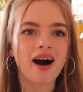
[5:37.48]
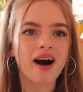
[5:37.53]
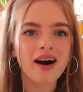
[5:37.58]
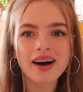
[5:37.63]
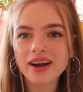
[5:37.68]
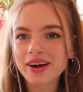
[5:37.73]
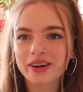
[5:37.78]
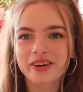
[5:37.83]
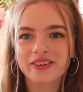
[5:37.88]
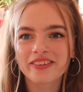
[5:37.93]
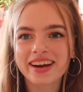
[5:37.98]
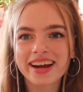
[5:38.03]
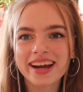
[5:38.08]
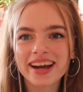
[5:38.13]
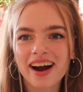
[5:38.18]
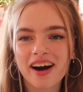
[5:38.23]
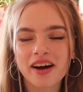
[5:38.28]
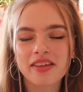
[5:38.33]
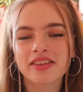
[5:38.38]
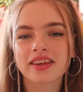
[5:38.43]
I
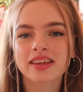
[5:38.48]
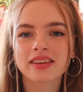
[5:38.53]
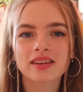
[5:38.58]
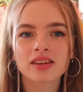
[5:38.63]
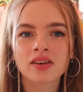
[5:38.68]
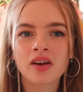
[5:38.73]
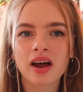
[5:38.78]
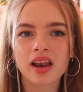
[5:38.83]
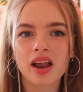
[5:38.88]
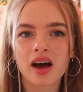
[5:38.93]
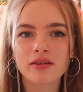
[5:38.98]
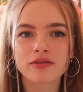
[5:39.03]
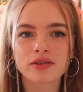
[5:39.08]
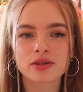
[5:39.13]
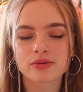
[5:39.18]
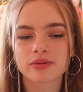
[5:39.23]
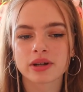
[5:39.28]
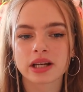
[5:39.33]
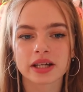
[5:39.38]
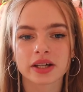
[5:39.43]
agree. I think the nightlife
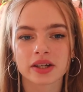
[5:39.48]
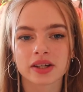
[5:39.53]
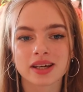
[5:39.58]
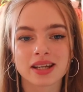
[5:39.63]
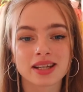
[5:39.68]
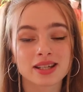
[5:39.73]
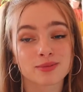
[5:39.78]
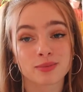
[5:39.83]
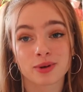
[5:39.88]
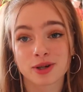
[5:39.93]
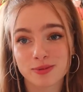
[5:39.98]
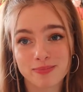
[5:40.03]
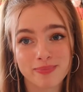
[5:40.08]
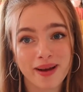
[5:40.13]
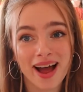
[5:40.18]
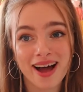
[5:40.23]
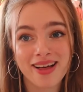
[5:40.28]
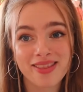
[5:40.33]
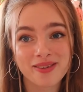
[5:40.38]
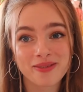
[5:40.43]
is really good. It's much
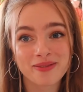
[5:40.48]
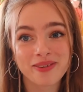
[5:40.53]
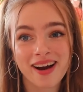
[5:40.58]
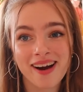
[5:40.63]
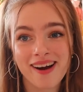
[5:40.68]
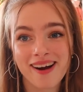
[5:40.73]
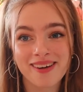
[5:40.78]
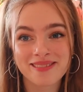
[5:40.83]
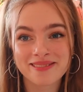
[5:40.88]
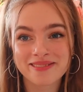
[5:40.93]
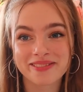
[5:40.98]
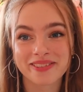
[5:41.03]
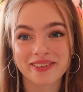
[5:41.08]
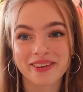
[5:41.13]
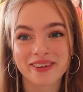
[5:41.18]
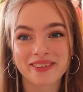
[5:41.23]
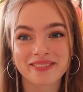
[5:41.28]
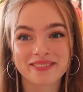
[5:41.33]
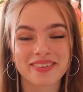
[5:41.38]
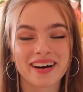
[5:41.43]
better than where I'm
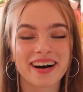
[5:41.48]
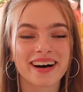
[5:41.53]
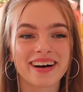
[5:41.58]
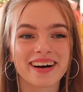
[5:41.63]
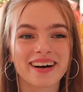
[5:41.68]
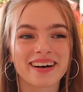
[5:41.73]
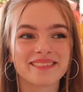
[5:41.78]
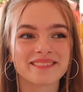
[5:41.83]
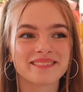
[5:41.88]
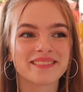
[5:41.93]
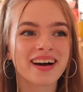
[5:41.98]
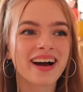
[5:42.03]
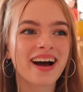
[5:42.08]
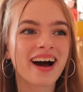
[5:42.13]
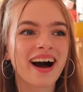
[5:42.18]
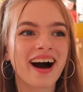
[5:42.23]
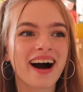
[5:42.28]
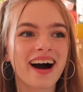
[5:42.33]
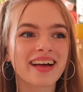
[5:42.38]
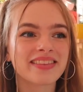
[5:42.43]
from.
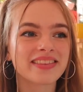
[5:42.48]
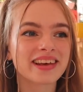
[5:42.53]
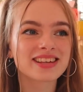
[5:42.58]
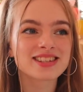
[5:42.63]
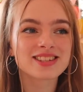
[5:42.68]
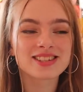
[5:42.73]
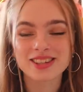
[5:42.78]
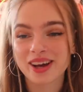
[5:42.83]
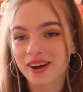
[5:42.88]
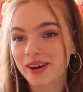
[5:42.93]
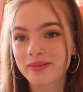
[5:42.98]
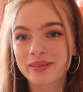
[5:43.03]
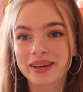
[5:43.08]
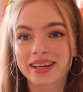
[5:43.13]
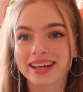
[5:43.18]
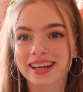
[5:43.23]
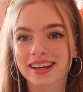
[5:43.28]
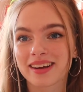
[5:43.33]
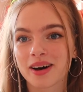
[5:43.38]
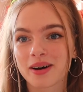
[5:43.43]
There's so
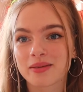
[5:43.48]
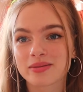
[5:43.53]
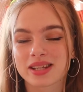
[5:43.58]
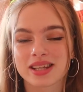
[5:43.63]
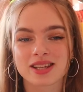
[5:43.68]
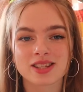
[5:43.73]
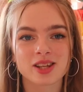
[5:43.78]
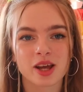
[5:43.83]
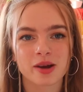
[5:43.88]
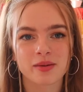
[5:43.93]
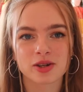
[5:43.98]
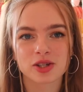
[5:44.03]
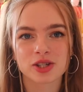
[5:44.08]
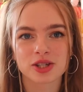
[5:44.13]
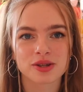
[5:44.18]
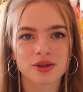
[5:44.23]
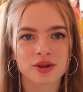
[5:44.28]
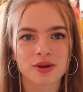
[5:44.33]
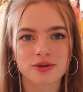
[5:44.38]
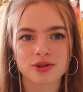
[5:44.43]
many clubs, there's so
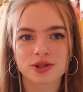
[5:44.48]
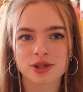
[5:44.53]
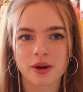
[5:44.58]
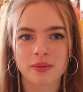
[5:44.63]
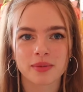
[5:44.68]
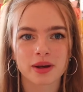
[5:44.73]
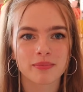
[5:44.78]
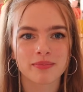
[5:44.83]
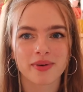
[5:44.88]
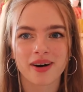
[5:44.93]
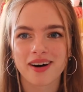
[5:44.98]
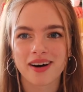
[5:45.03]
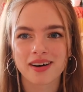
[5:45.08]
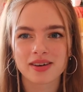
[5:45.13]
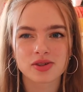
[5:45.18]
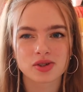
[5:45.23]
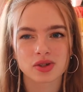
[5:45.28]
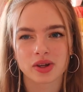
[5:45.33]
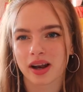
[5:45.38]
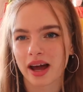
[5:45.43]
much to do, so many
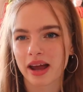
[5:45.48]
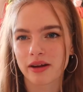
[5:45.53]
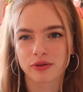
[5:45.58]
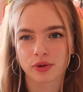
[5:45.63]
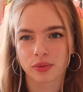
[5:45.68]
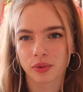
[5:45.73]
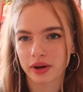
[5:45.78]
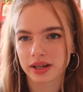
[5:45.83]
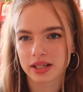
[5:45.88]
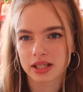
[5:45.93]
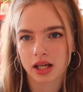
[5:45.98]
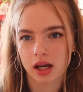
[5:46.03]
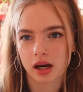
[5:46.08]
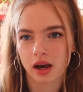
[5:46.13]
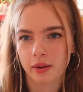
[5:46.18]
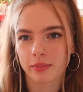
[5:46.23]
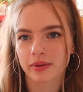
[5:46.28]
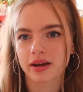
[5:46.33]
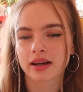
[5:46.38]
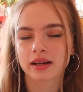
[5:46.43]
bars. So like if you're not into
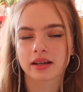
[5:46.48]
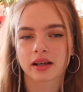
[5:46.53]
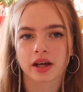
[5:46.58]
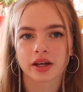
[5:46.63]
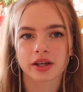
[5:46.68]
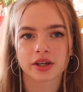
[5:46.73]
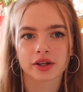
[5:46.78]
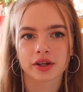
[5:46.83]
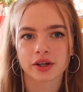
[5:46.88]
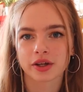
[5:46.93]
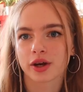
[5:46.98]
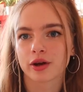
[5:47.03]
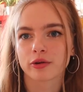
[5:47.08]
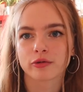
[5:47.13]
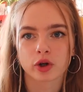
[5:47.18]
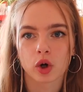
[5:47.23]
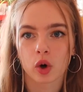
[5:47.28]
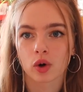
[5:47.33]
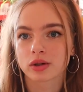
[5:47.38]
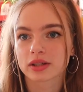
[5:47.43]
clubbing, like you can go
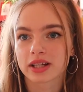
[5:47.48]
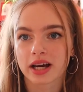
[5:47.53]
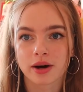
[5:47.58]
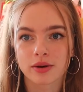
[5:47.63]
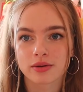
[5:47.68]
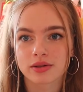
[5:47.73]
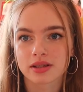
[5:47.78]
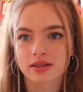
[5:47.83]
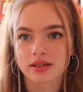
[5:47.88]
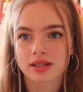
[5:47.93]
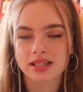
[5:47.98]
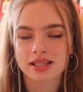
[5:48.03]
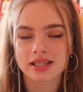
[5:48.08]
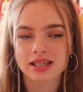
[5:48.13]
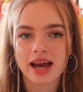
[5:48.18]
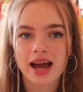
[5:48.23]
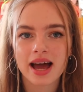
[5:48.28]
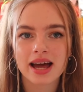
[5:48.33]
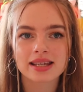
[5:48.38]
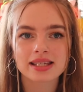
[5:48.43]
for cocktails
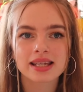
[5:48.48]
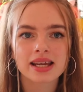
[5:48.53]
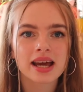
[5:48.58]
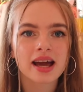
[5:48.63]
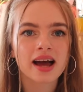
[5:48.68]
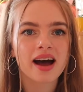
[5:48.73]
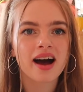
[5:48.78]
instead.